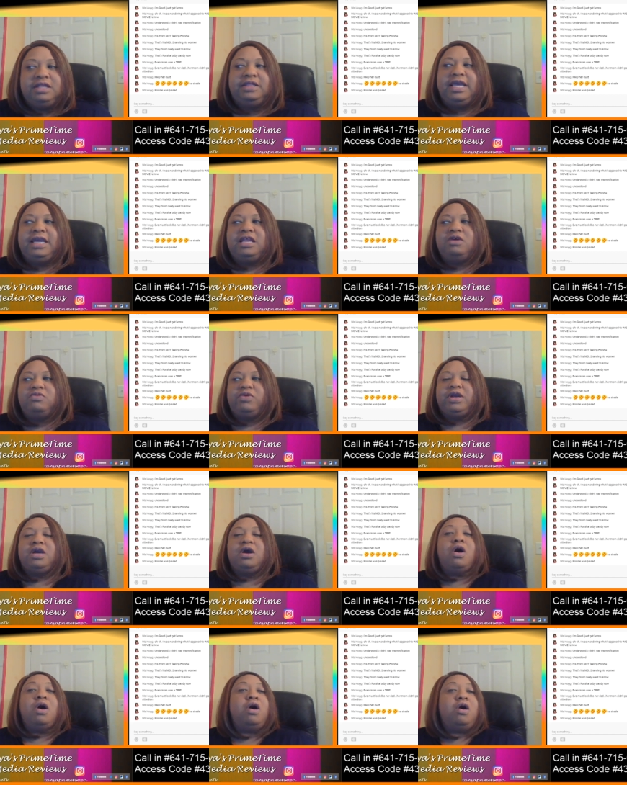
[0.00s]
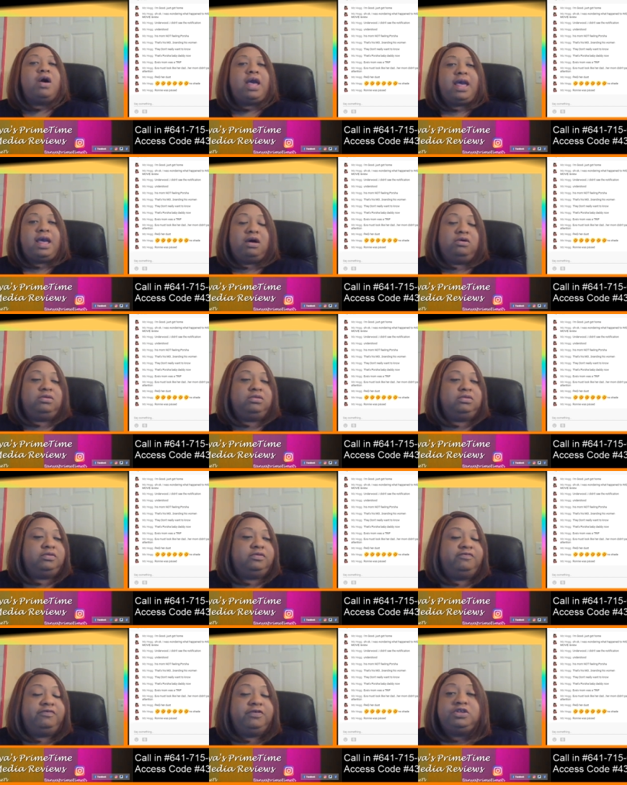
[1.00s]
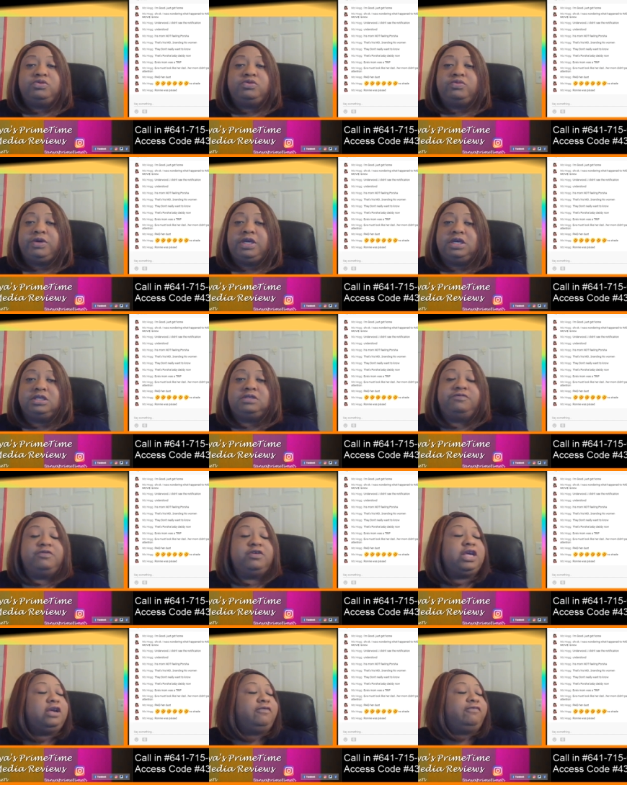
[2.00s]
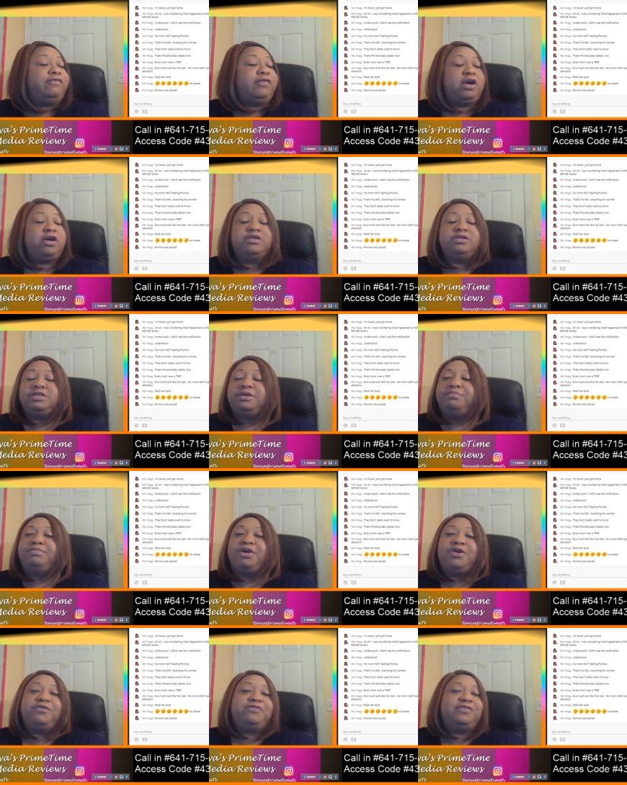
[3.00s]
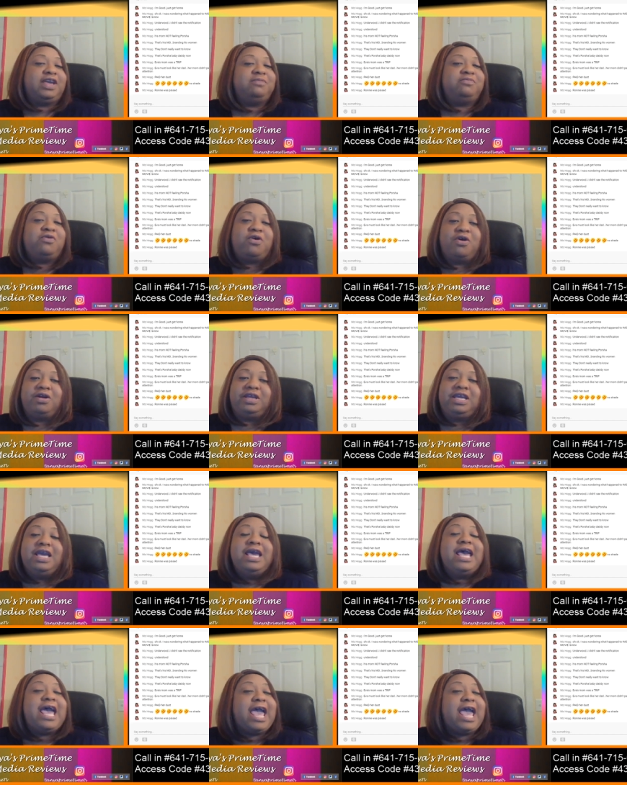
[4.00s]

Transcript: They done went all out for the twins for their first birthday party,